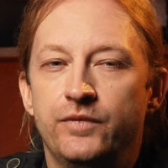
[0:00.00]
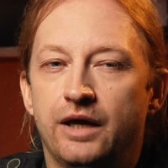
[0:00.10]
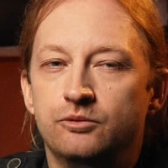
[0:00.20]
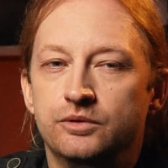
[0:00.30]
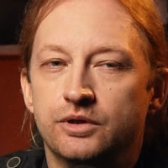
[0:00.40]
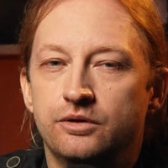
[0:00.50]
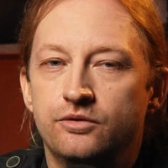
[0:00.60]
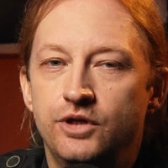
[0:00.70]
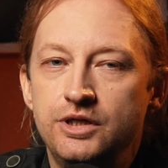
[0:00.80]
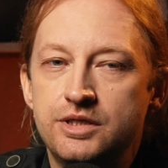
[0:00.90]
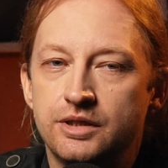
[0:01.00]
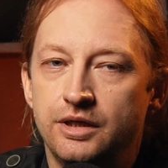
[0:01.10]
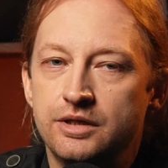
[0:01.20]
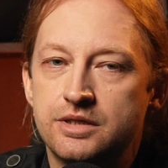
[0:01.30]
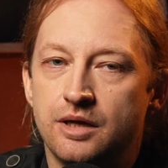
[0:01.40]
Now, this
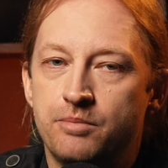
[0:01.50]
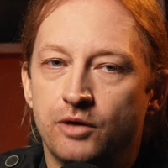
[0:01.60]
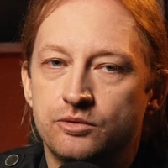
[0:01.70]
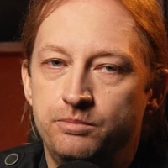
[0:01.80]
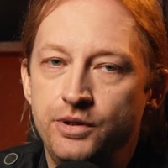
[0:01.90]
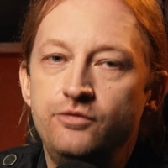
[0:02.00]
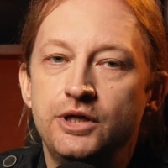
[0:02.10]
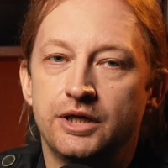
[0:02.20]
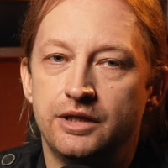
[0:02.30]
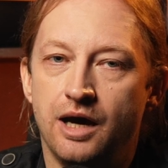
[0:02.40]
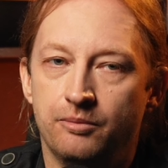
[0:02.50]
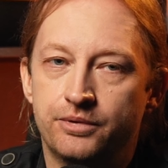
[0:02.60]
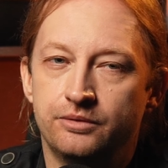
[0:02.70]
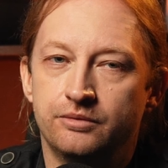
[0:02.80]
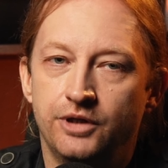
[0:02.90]
is about beefing it
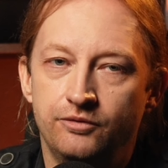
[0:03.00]
up,